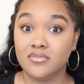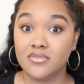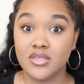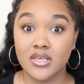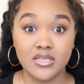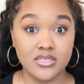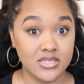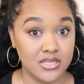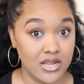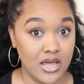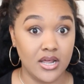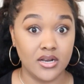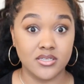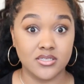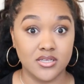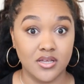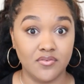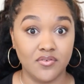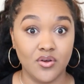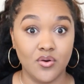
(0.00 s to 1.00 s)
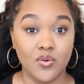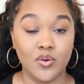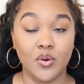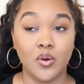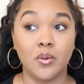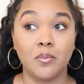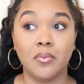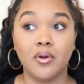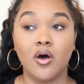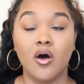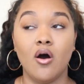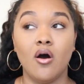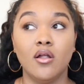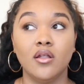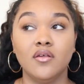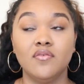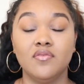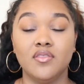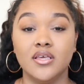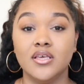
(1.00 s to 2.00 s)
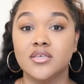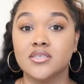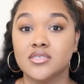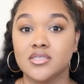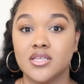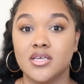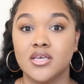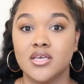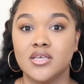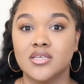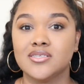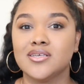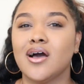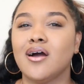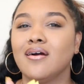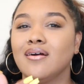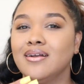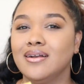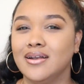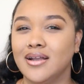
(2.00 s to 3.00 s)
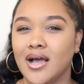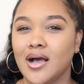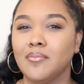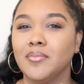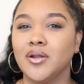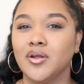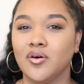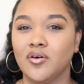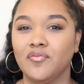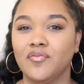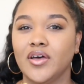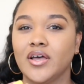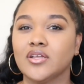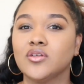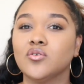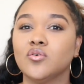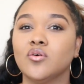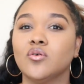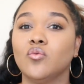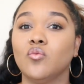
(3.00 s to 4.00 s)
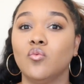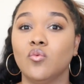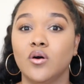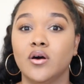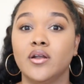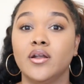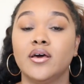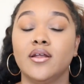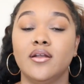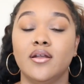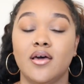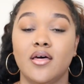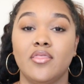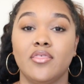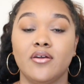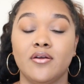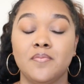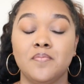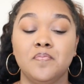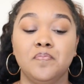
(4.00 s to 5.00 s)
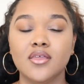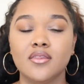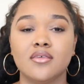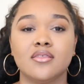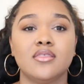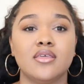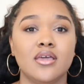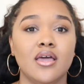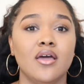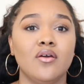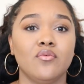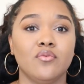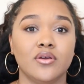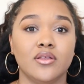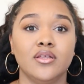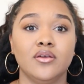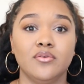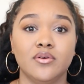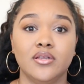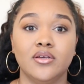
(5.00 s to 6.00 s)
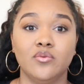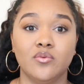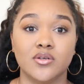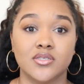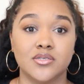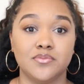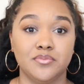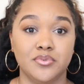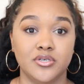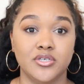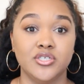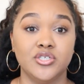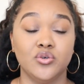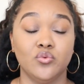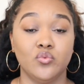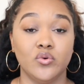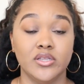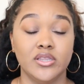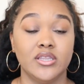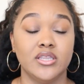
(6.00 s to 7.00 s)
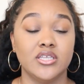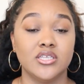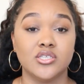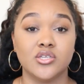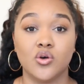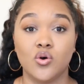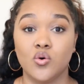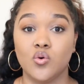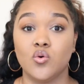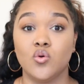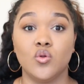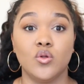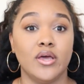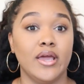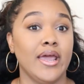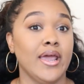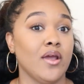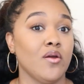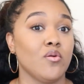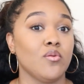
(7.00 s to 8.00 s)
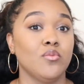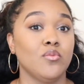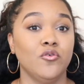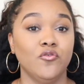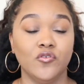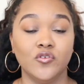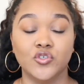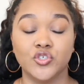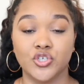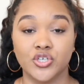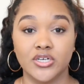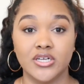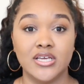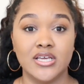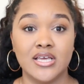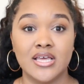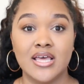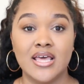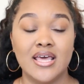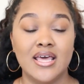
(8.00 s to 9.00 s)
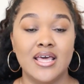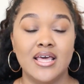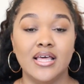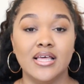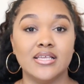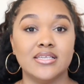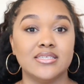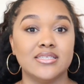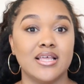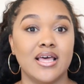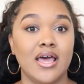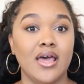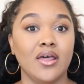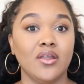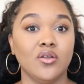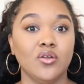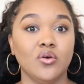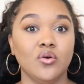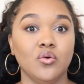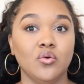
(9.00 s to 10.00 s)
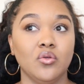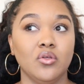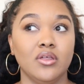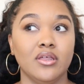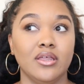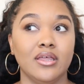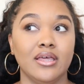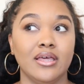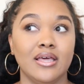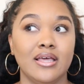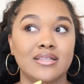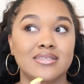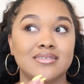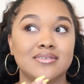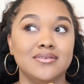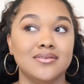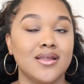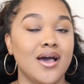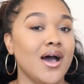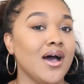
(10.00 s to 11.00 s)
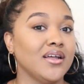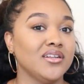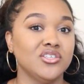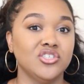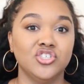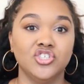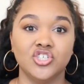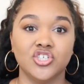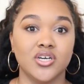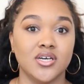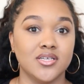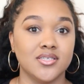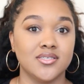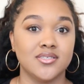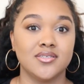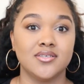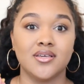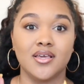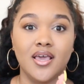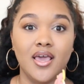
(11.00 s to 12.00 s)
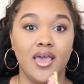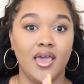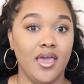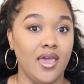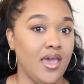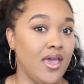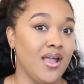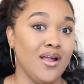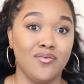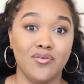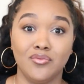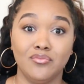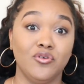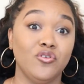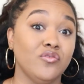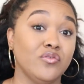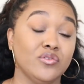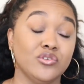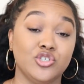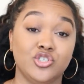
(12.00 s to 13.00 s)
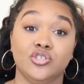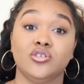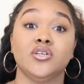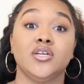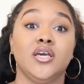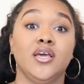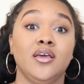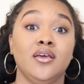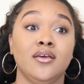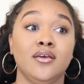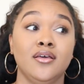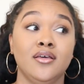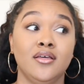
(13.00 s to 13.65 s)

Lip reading: There's a lot of stuff going on, but all of these things are a domino effect on one another. The thing I really, really want to push with this whole hair removal journey is that it's not just a hair removal journey.